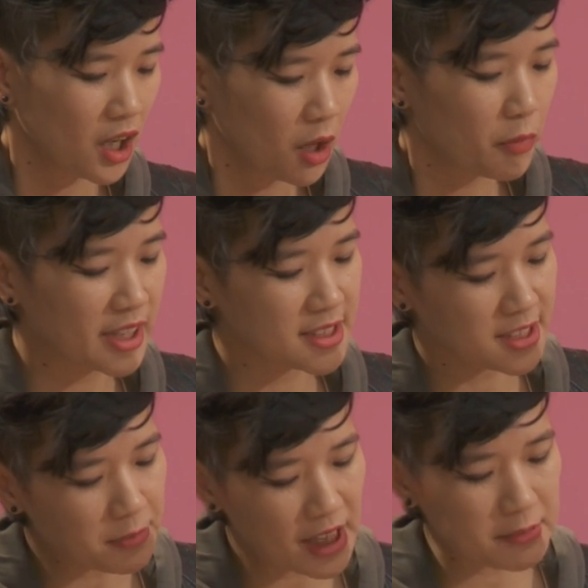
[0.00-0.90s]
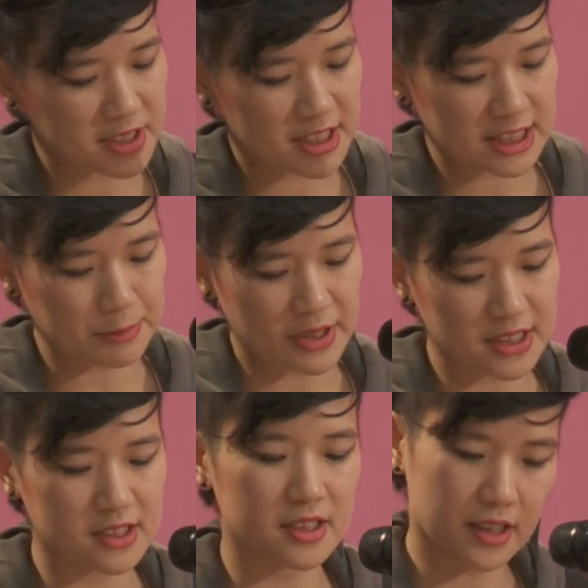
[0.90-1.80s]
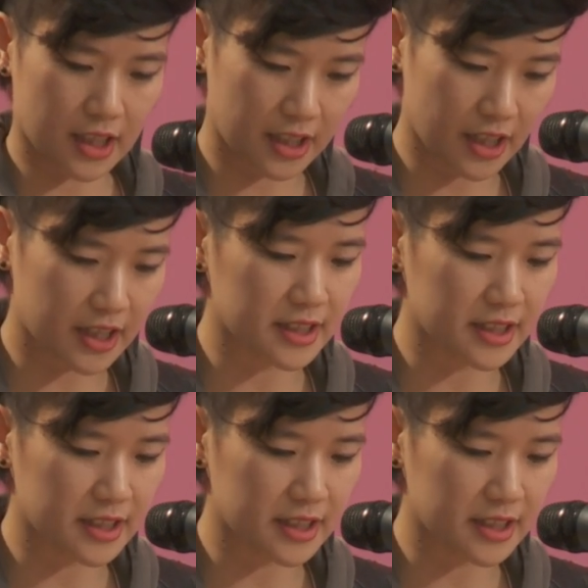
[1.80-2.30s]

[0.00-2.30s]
What is sometimes dismissed, again,